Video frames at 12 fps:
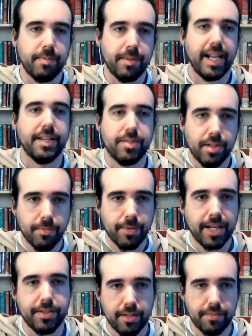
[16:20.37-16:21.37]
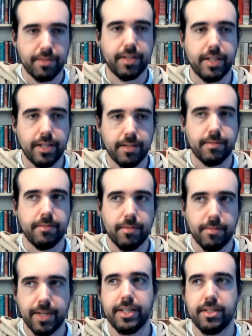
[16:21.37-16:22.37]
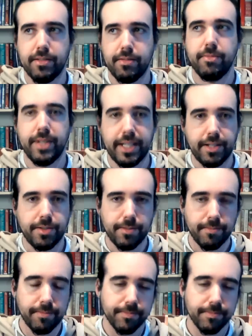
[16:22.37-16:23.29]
it has to the rest of the the rest of the ridge.